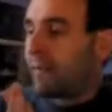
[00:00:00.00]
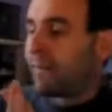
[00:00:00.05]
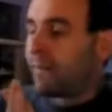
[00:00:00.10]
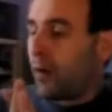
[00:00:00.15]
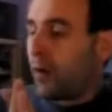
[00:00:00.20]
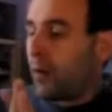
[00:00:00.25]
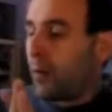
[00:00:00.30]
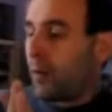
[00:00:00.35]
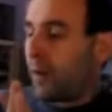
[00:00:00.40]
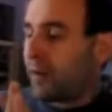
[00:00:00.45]

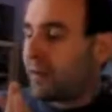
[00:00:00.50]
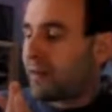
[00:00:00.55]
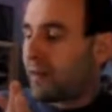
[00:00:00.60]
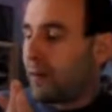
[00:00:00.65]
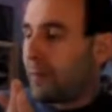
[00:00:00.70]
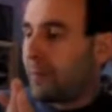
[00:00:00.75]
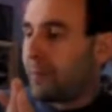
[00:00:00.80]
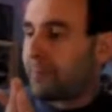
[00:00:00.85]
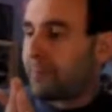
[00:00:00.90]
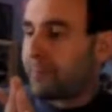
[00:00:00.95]
Looking
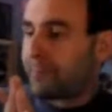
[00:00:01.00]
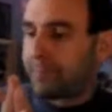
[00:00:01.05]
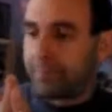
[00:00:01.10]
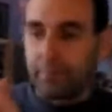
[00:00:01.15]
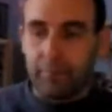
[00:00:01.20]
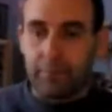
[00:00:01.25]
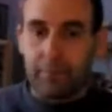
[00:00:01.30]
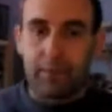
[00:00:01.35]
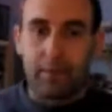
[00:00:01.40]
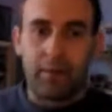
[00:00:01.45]
forward,
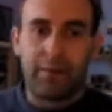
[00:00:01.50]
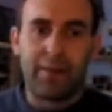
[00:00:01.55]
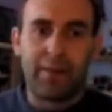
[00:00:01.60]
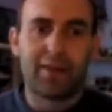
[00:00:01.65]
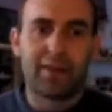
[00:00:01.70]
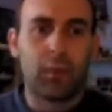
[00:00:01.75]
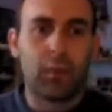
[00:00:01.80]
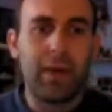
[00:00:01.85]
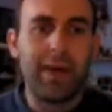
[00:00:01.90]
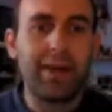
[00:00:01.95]

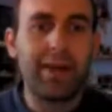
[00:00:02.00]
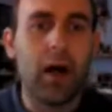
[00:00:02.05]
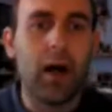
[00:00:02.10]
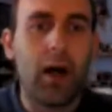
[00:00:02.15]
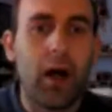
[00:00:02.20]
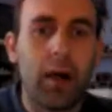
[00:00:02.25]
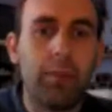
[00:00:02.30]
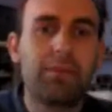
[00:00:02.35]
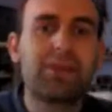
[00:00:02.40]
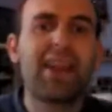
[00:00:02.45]

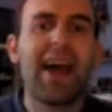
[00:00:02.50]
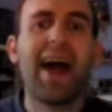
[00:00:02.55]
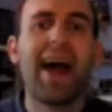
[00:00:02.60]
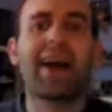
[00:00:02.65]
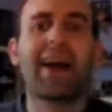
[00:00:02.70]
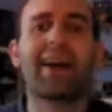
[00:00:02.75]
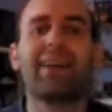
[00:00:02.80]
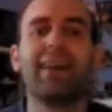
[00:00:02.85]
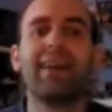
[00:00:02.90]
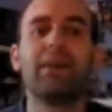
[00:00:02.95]
this week
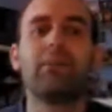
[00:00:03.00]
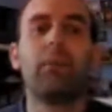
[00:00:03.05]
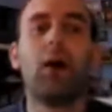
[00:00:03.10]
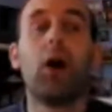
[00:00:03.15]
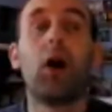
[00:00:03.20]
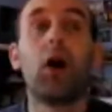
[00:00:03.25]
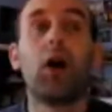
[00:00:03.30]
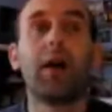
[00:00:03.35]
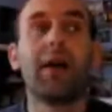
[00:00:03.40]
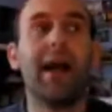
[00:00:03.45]
I'm
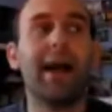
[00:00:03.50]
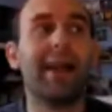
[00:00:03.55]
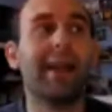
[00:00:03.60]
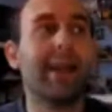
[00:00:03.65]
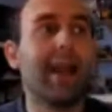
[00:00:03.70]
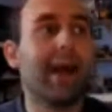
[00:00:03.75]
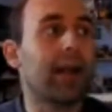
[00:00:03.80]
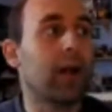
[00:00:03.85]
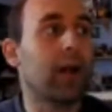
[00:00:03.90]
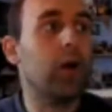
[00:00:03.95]
tackling
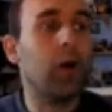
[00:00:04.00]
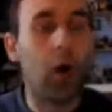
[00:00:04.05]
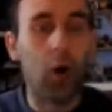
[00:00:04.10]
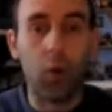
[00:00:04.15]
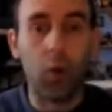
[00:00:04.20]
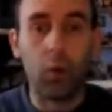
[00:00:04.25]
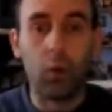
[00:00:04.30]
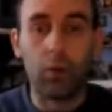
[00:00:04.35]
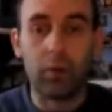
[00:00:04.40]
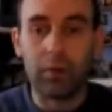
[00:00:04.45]
my
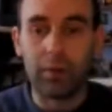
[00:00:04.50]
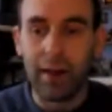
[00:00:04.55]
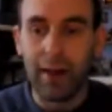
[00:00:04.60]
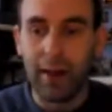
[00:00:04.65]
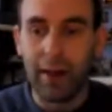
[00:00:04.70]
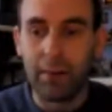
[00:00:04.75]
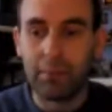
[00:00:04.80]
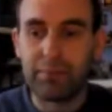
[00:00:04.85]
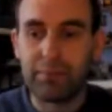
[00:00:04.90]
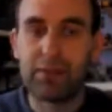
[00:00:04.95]
Lego haul.
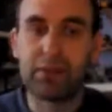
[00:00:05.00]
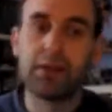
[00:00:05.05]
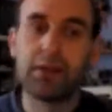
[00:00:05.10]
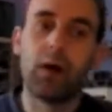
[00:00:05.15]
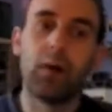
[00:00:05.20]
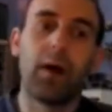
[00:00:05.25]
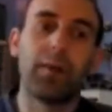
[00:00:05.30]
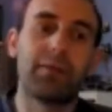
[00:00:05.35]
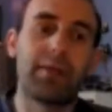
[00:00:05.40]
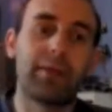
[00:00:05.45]
Um,
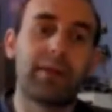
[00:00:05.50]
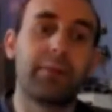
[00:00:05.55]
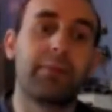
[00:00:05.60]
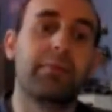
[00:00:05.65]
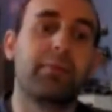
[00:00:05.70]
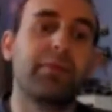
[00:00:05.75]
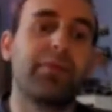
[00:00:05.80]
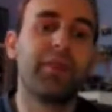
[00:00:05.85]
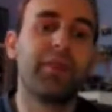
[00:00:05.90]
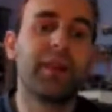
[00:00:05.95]
you know, I
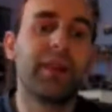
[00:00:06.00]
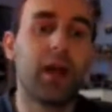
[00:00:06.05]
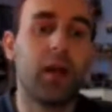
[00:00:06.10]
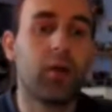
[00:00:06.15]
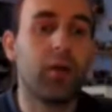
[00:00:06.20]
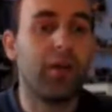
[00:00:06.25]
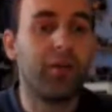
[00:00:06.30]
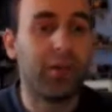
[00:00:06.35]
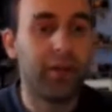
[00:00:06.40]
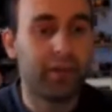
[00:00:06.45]
did
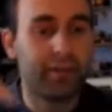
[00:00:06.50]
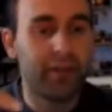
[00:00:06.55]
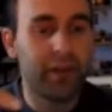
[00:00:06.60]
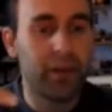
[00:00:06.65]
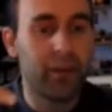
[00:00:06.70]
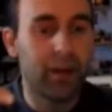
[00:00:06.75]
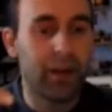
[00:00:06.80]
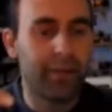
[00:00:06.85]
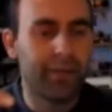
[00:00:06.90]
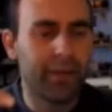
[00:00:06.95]
video a
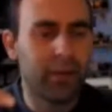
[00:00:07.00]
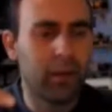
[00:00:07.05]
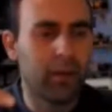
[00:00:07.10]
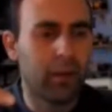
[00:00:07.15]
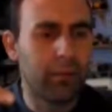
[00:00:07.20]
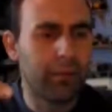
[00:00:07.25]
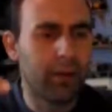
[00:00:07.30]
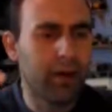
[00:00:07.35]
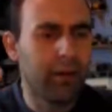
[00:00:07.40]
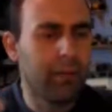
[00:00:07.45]
few a
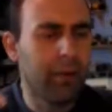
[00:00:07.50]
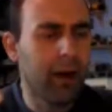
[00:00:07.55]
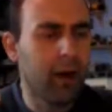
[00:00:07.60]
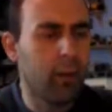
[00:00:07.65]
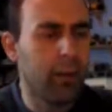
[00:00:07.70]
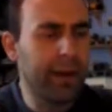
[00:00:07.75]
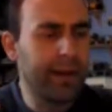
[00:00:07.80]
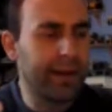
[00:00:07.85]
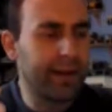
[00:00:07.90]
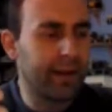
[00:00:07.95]
few about,
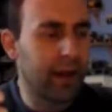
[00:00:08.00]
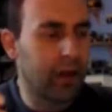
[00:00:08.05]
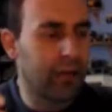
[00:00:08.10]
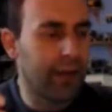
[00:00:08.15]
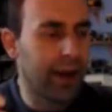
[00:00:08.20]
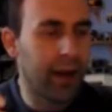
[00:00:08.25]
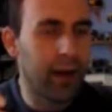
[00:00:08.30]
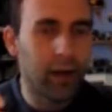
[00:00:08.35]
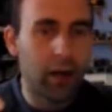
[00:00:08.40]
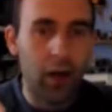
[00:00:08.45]
about a week ago
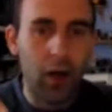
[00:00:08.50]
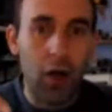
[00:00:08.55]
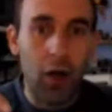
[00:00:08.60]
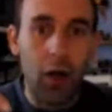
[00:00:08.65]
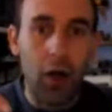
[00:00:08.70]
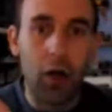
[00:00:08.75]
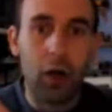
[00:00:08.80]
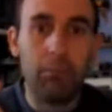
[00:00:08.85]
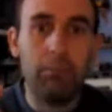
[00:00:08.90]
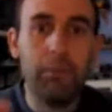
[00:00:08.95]
now
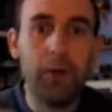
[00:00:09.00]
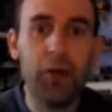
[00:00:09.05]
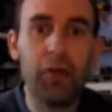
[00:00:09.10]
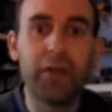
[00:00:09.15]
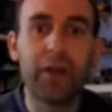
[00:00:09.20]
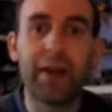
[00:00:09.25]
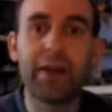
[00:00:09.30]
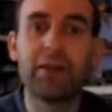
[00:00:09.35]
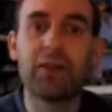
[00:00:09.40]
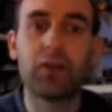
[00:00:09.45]
on
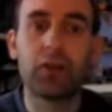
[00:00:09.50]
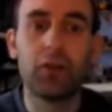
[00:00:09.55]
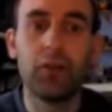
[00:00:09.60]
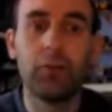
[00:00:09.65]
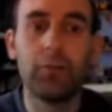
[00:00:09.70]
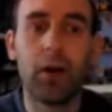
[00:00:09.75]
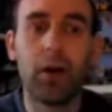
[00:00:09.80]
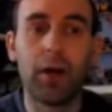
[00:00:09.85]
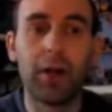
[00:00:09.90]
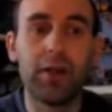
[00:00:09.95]
moving
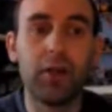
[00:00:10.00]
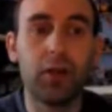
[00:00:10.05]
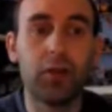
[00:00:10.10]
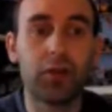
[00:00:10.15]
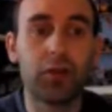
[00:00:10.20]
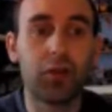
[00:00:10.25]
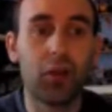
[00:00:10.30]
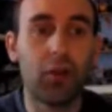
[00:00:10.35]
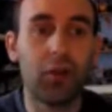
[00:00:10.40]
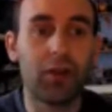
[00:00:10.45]
into my new
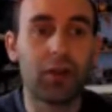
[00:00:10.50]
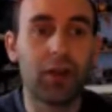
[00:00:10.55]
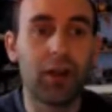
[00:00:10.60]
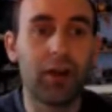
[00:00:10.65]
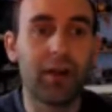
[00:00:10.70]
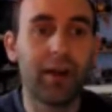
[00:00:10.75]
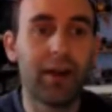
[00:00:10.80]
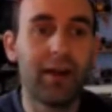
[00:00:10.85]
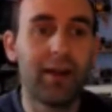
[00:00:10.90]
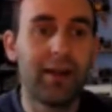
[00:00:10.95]
storage
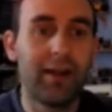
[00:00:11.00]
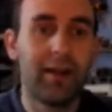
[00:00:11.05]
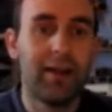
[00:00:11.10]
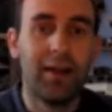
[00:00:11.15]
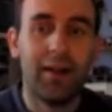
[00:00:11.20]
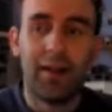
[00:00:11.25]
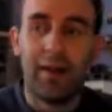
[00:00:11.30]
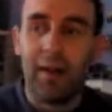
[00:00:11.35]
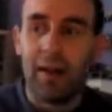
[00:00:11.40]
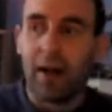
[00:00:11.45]
locker.
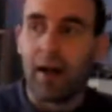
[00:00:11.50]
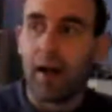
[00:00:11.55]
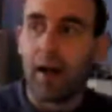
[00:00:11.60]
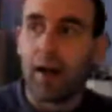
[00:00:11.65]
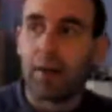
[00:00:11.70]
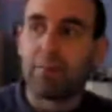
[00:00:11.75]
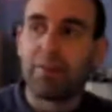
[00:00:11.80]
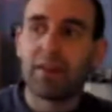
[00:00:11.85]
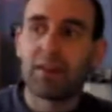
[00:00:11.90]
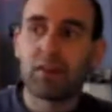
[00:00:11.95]

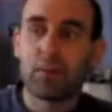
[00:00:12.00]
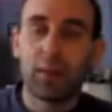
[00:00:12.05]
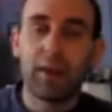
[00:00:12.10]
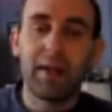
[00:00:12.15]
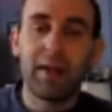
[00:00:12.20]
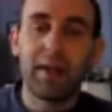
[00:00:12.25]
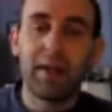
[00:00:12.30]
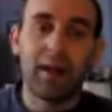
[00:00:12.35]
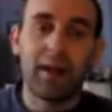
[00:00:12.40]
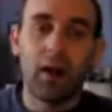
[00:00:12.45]
Um, this
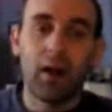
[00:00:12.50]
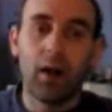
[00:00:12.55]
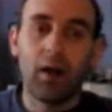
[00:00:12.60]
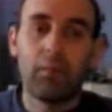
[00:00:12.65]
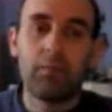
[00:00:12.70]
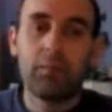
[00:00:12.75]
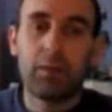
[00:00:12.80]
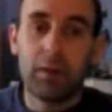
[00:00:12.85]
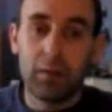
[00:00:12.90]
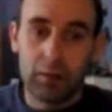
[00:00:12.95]
week,
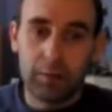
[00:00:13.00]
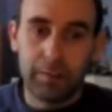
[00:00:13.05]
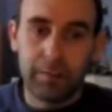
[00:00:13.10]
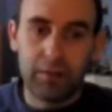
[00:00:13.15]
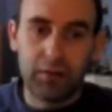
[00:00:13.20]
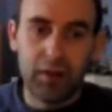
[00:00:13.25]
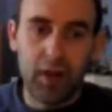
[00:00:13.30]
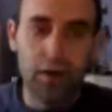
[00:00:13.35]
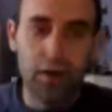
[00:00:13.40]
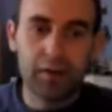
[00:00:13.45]
I'm
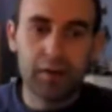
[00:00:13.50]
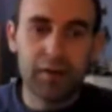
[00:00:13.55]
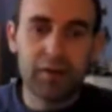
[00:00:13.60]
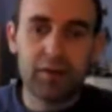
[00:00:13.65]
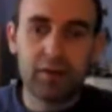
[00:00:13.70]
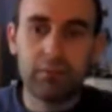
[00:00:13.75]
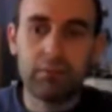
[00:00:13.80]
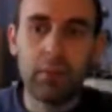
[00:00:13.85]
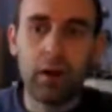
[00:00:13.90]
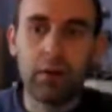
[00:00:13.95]

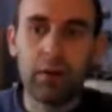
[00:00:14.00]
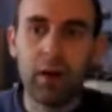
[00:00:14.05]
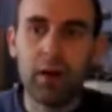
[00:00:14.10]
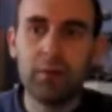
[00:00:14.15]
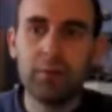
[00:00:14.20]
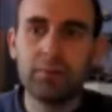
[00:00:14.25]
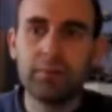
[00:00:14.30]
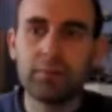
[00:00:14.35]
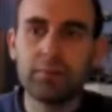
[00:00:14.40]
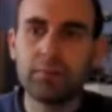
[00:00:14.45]
starting
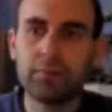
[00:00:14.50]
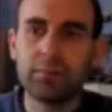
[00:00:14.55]
tomorrow